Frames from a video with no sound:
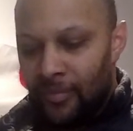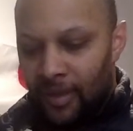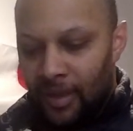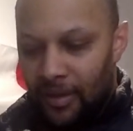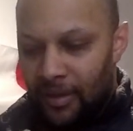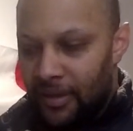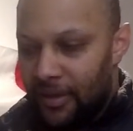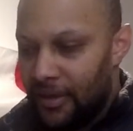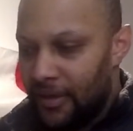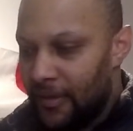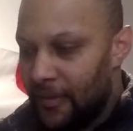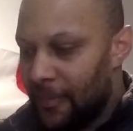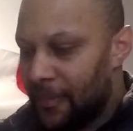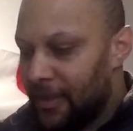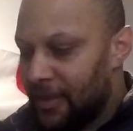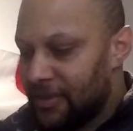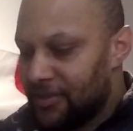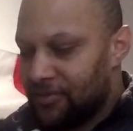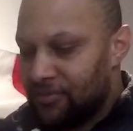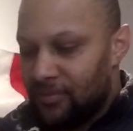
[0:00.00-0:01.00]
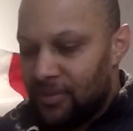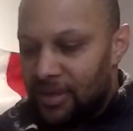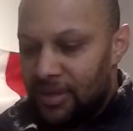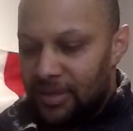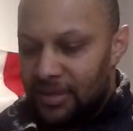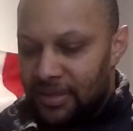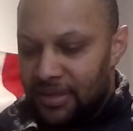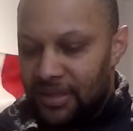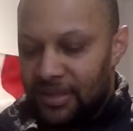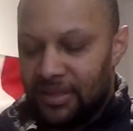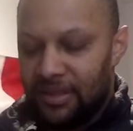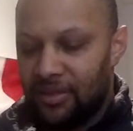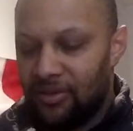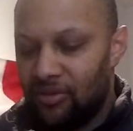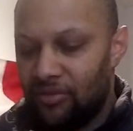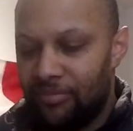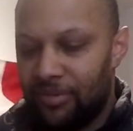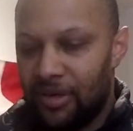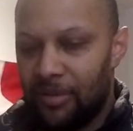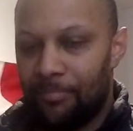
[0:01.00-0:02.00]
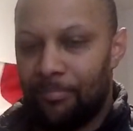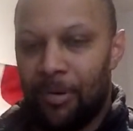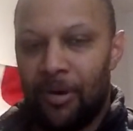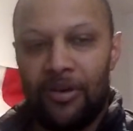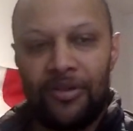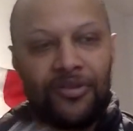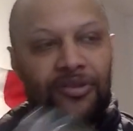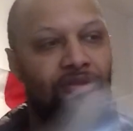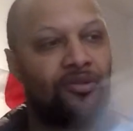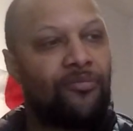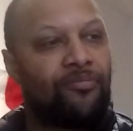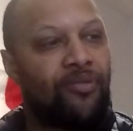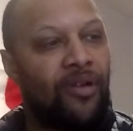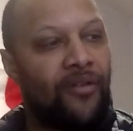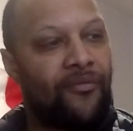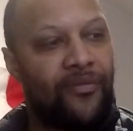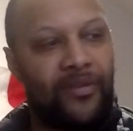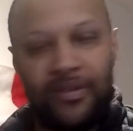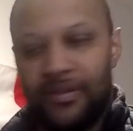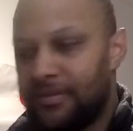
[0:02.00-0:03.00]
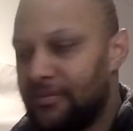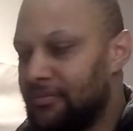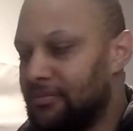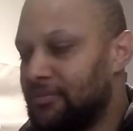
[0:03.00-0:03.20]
And this one is just a little bit of personal preference.